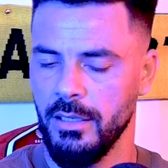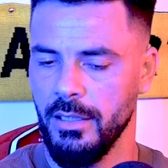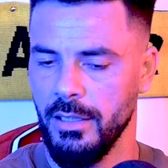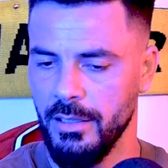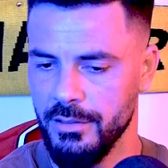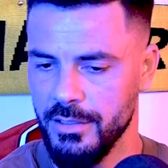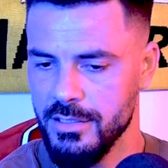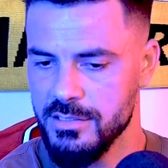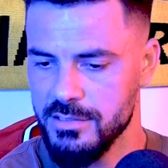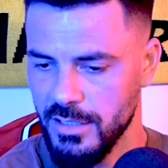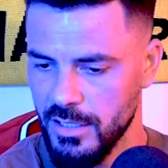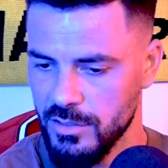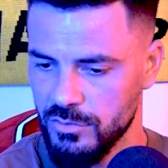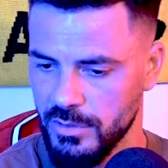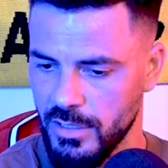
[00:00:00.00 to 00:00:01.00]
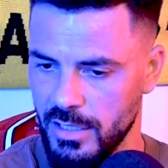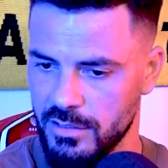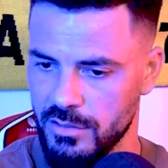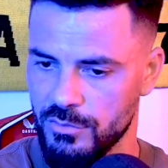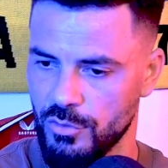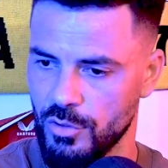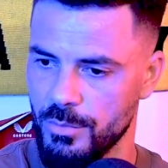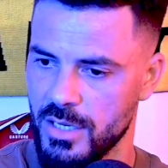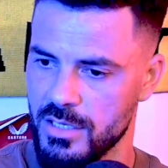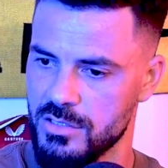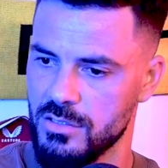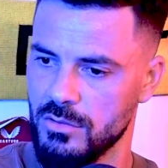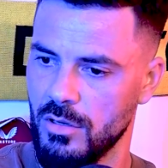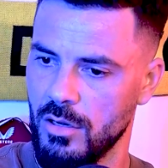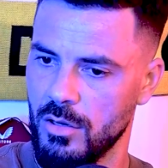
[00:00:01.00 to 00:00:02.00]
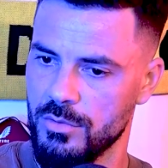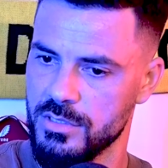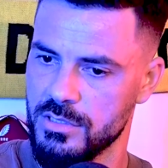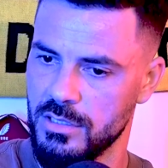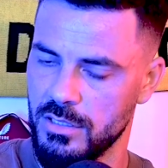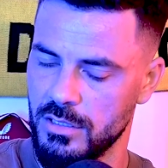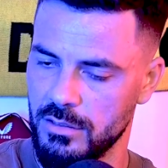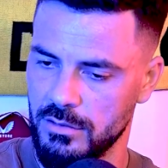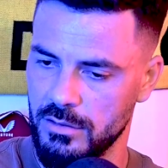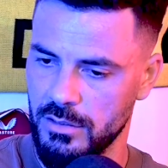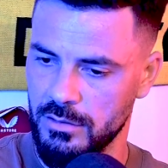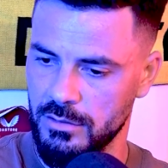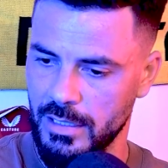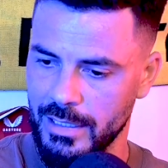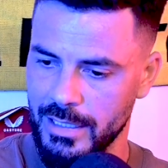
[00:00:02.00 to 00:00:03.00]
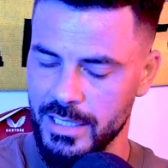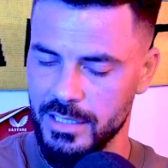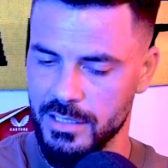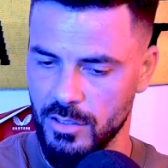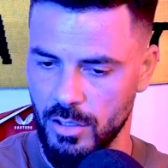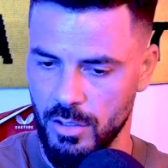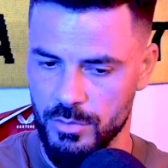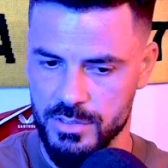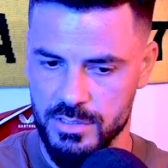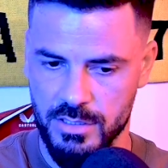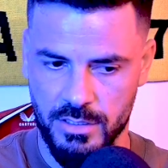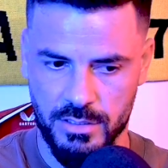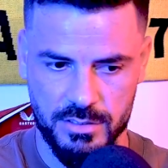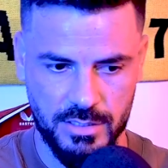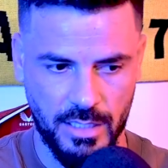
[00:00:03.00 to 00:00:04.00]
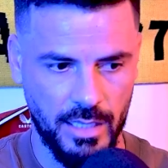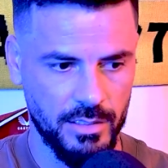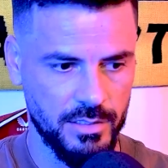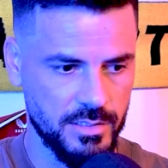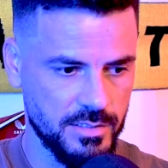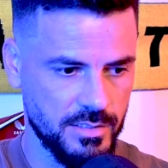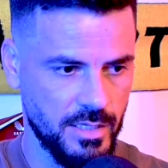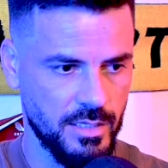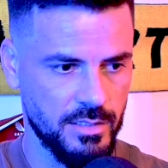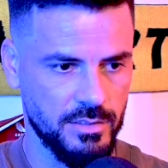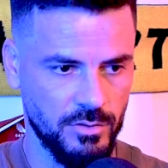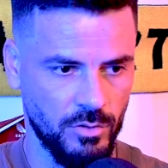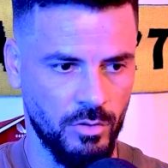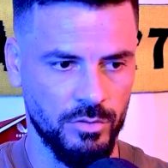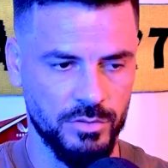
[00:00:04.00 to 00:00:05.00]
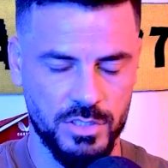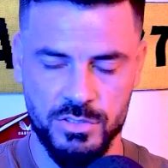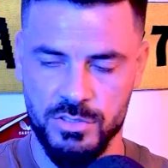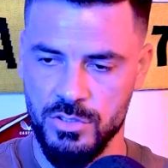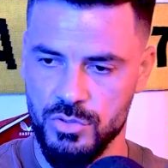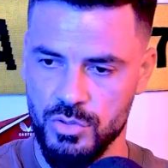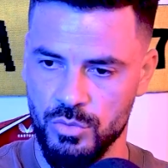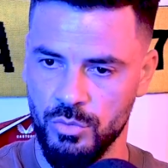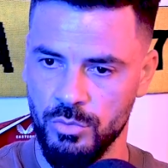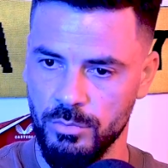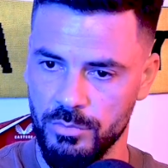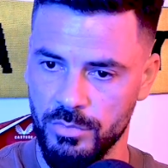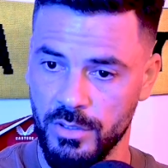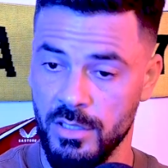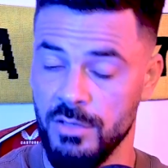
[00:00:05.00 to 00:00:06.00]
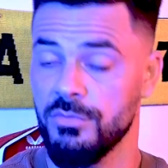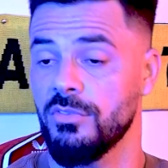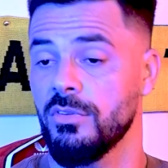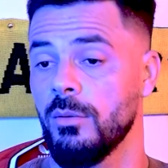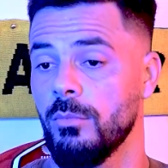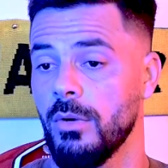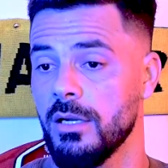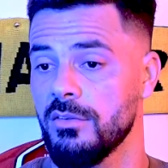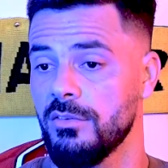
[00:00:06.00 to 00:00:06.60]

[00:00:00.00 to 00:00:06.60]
and he start to get information how is the league, how is the salaries there, and all these issue. If somebody